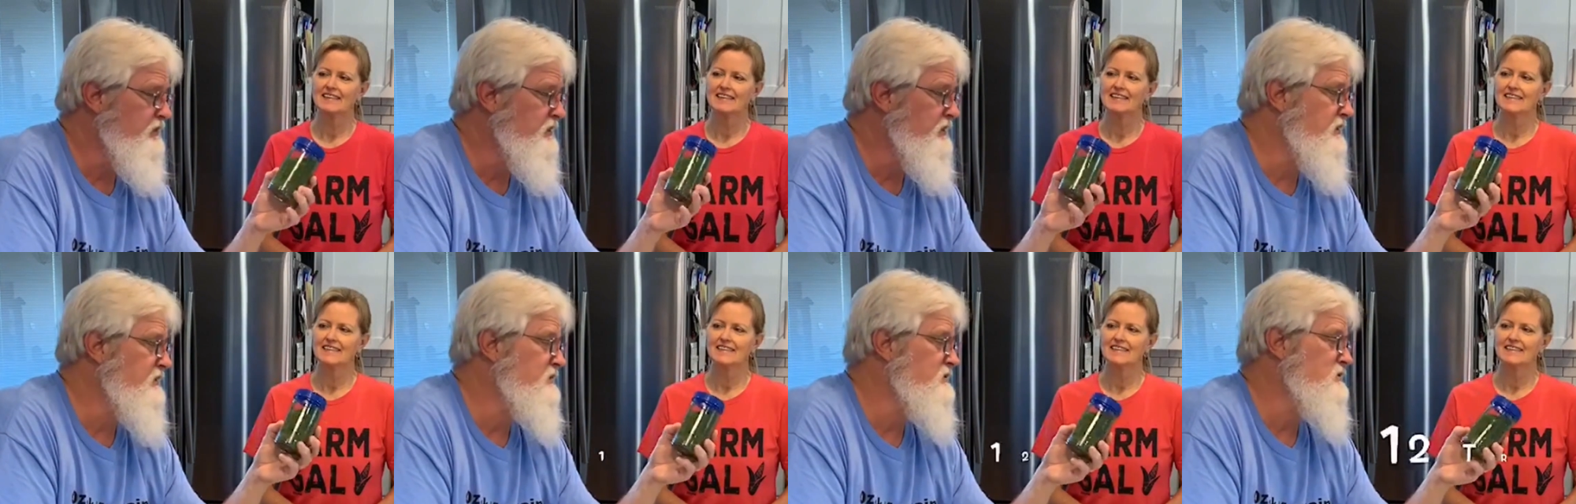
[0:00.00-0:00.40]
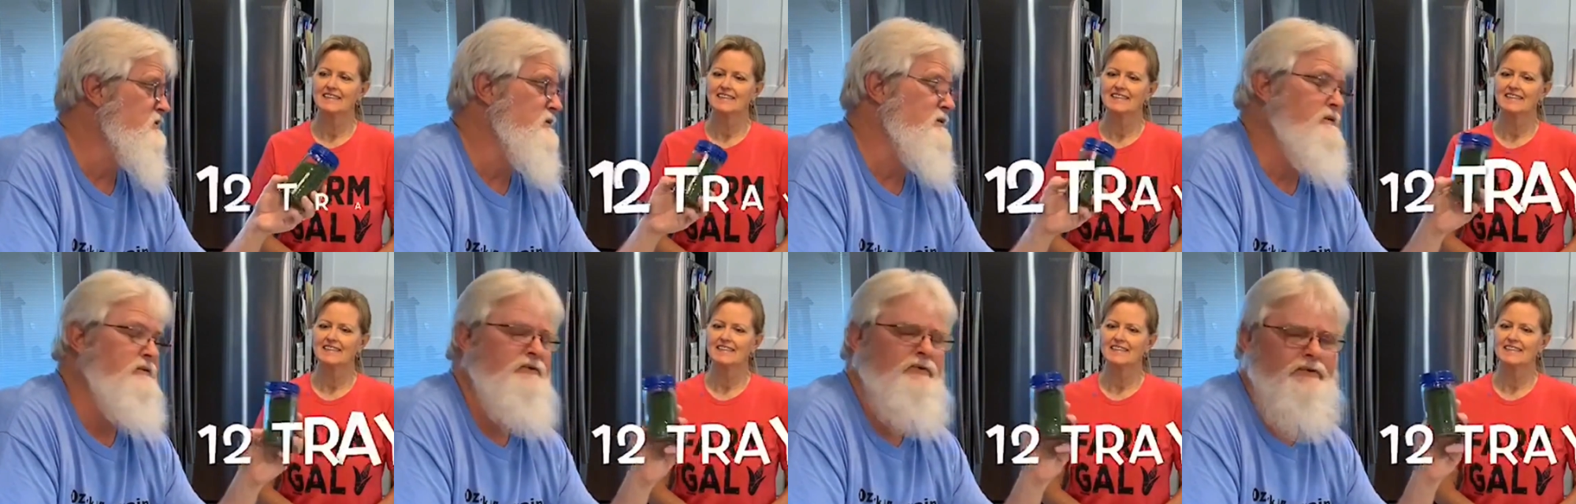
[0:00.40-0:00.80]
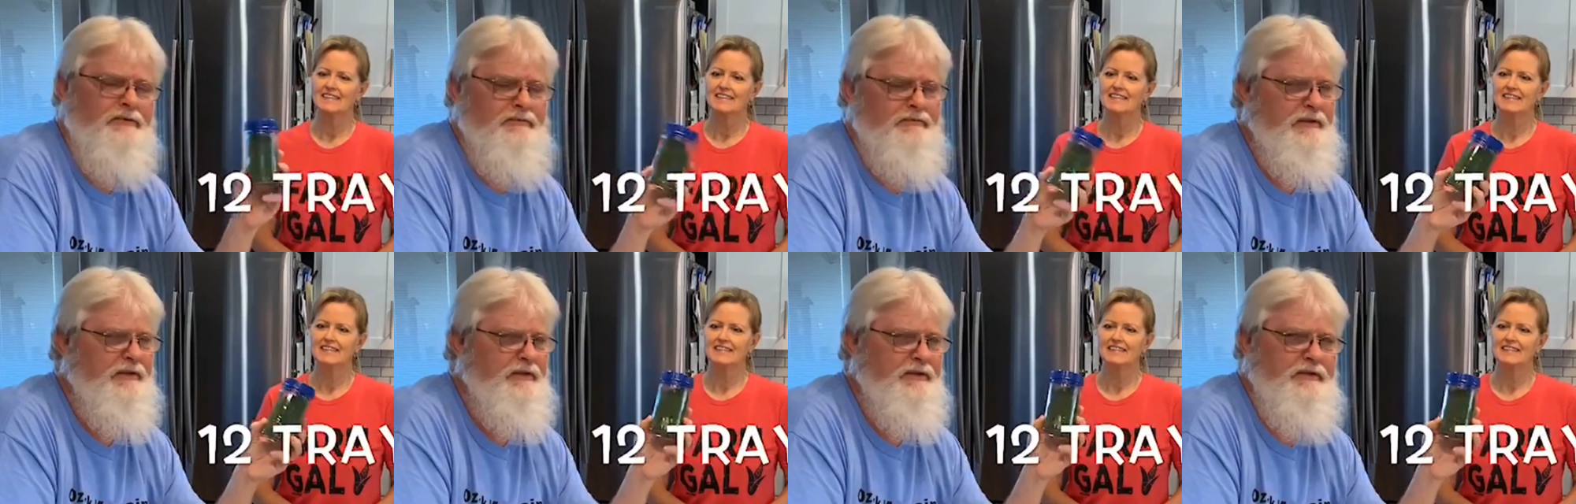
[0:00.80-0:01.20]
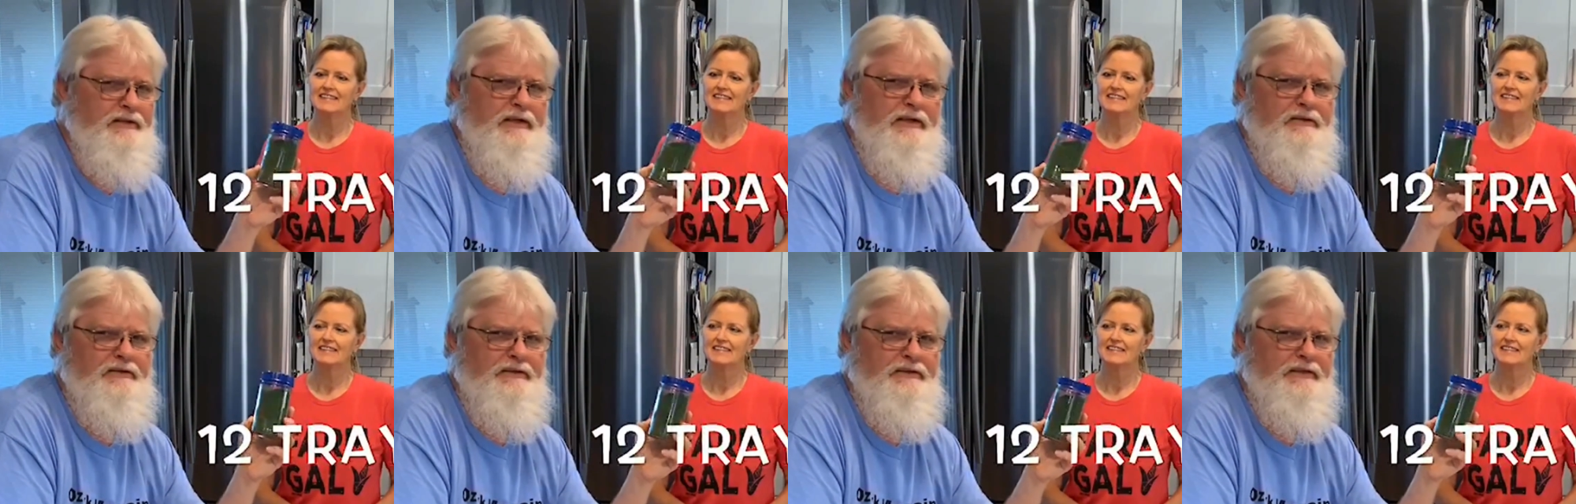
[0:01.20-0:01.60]
Speaker 1: of these. Normally, you're
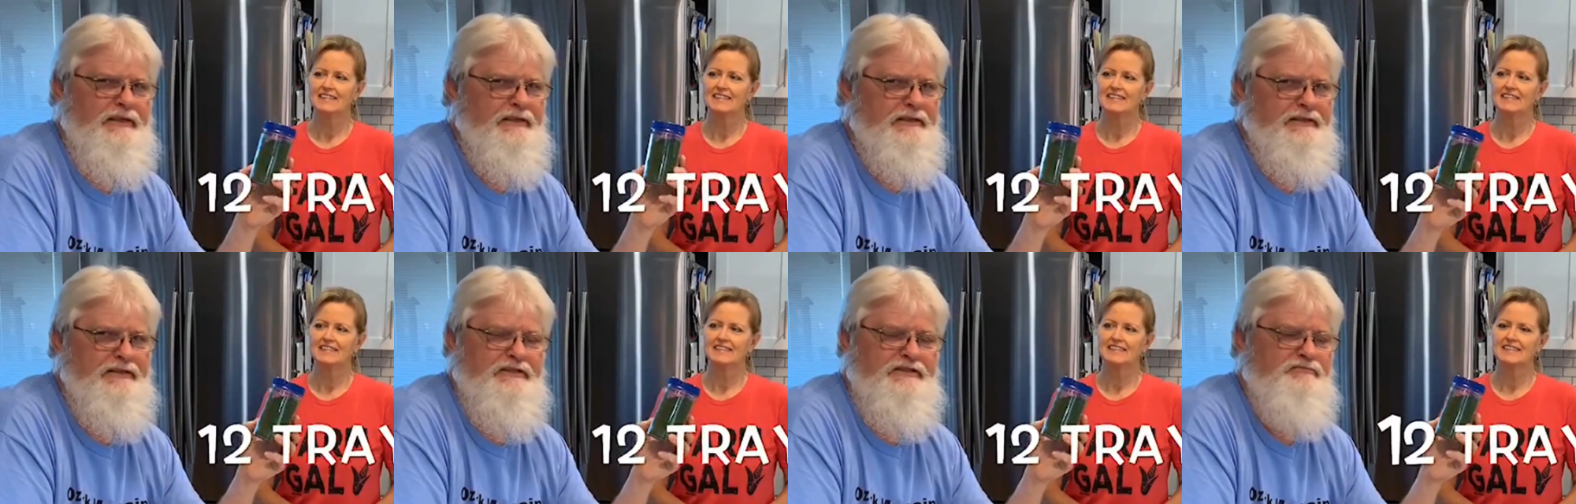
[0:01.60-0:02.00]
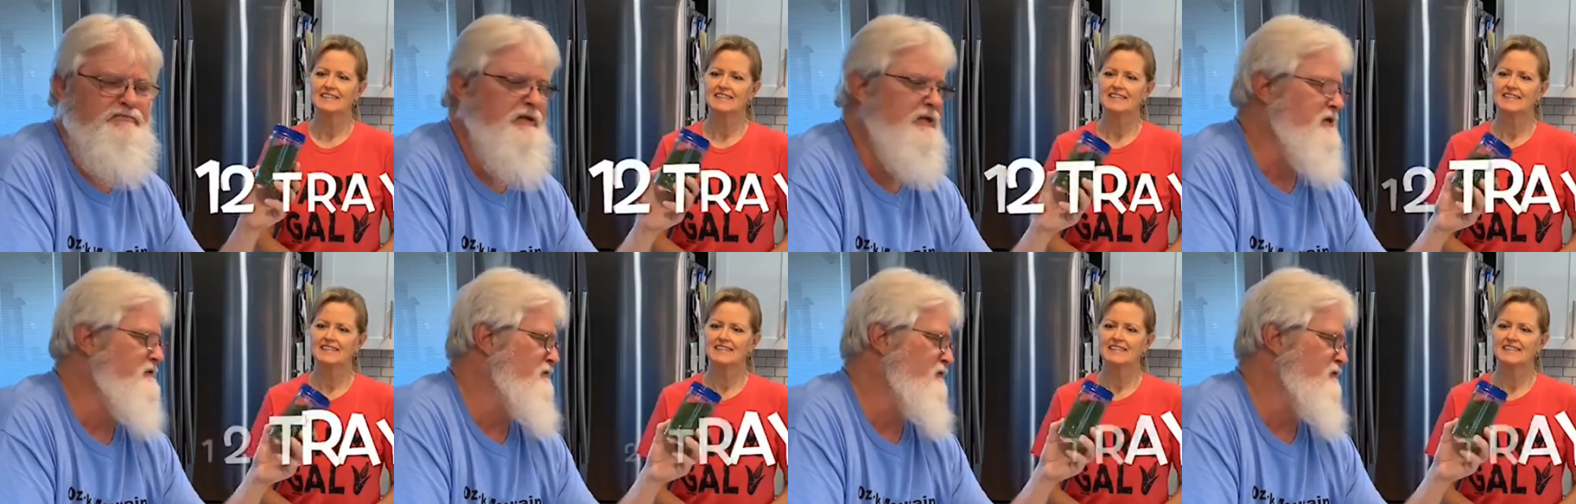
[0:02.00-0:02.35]
not going to need this much